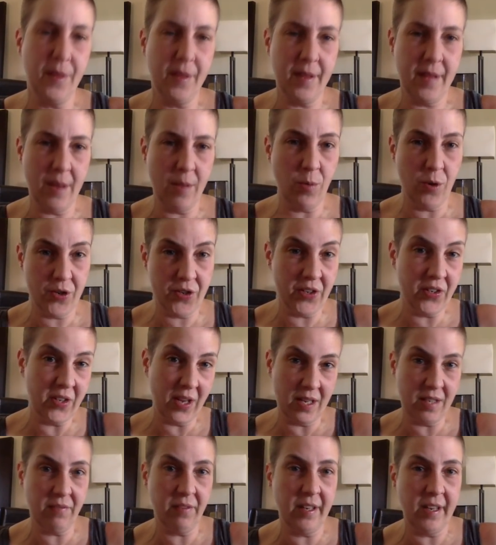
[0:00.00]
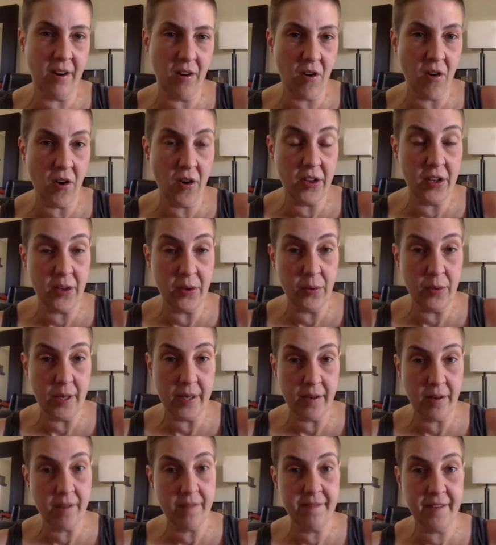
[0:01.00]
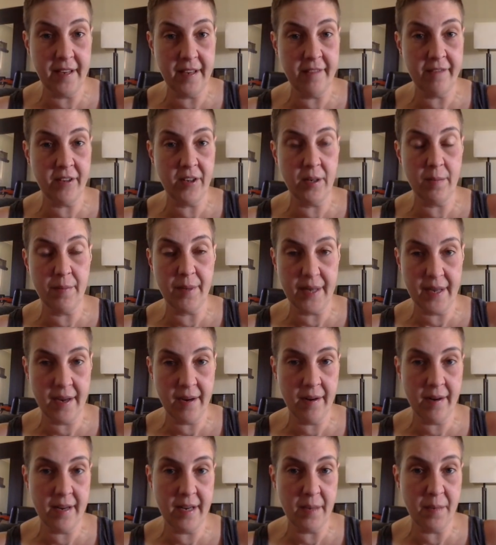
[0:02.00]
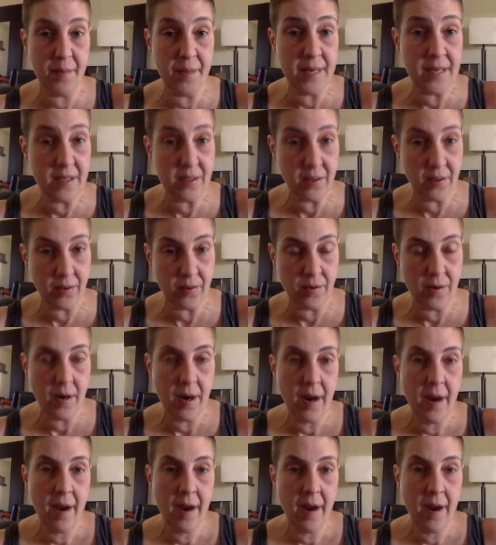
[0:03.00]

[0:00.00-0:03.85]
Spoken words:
that were successfully argued in our favor by Harry Capito,